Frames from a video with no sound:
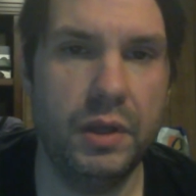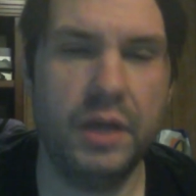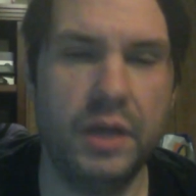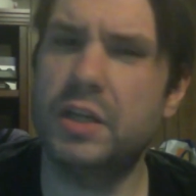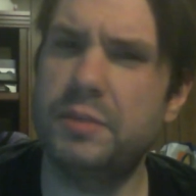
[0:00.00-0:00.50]

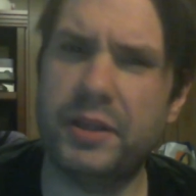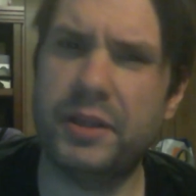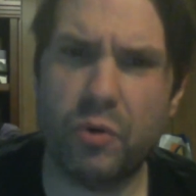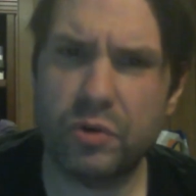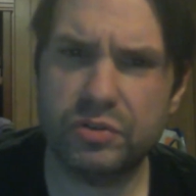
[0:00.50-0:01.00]
He talks about
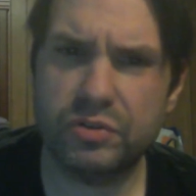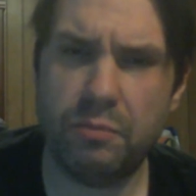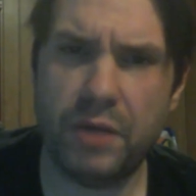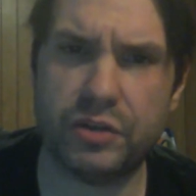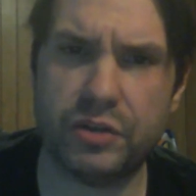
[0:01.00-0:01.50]
the border so
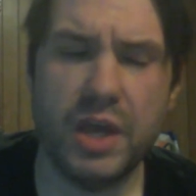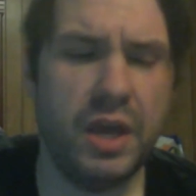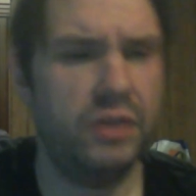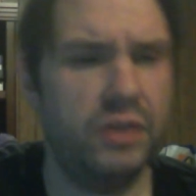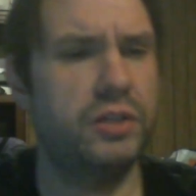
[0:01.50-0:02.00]
much.
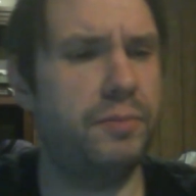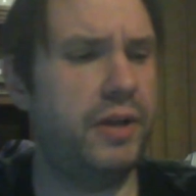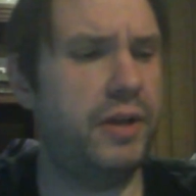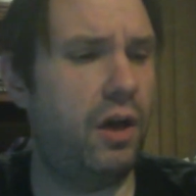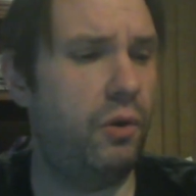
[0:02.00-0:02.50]
He talks
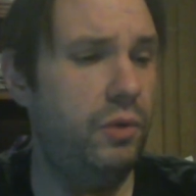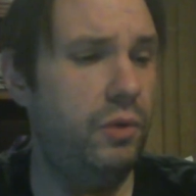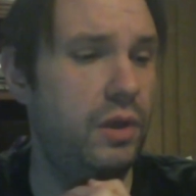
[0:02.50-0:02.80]
about how